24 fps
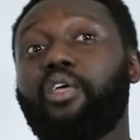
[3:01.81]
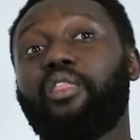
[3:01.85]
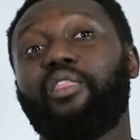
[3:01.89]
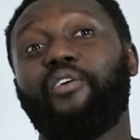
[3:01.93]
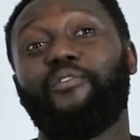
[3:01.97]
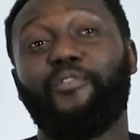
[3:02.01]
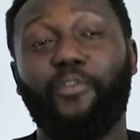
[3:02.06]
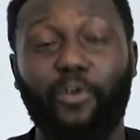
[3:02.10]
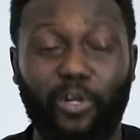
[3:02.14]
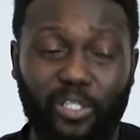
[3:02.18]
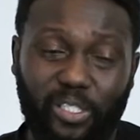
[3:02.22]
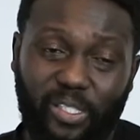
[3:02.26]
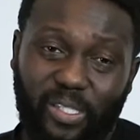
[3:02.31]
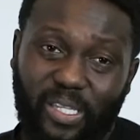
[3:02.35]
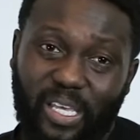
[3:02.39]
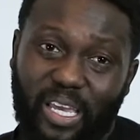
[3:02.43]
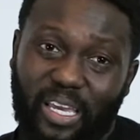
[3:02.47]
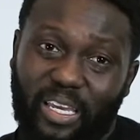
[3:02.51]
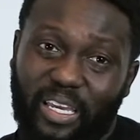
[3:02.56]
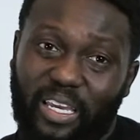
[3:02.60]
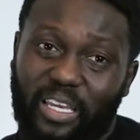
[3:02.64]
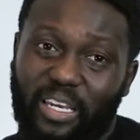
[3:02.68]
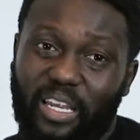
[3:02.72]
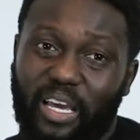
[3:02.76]
The first
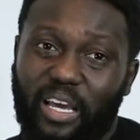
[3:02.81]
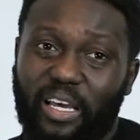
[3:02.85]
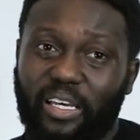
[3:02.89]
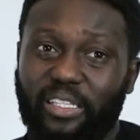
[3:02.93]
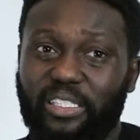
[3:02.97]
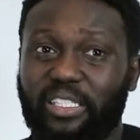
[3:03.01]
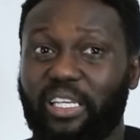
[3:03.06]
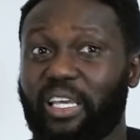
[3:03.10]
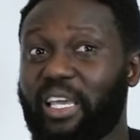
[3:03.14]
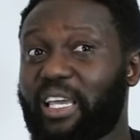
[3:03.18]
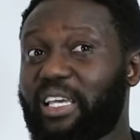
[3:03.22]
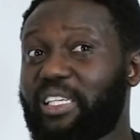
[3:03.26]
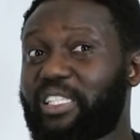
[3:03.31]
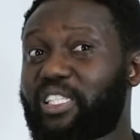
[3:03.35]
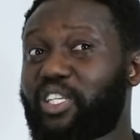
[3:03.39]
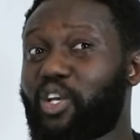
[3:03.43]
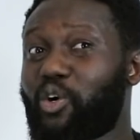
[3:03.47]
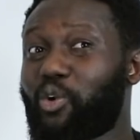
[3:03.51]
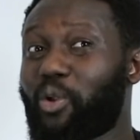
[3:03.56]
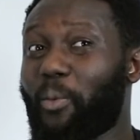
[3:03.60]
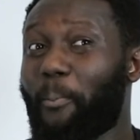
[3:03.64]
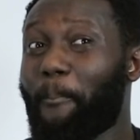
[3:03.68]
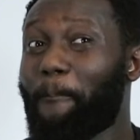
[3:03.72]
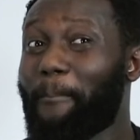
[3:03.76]
thing he does is
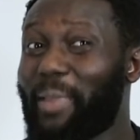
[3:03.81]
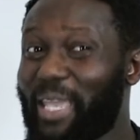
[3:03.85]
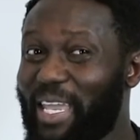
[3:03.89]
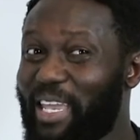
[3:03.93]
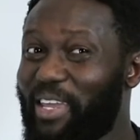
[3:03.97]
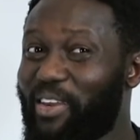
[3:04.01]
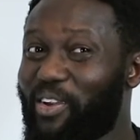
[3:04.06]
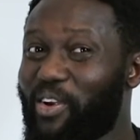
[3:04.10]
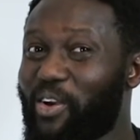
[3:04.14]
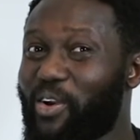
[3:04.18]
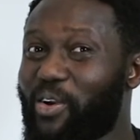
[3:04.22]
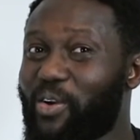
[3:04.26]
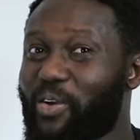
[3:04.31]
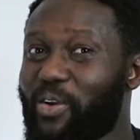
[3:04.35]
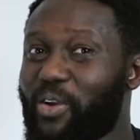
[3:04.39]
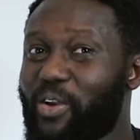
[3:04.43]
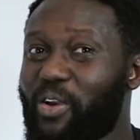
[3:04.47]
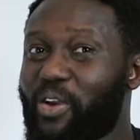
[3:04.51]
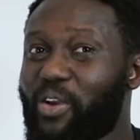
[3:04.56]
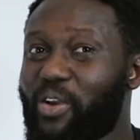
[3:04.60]
go to Peter,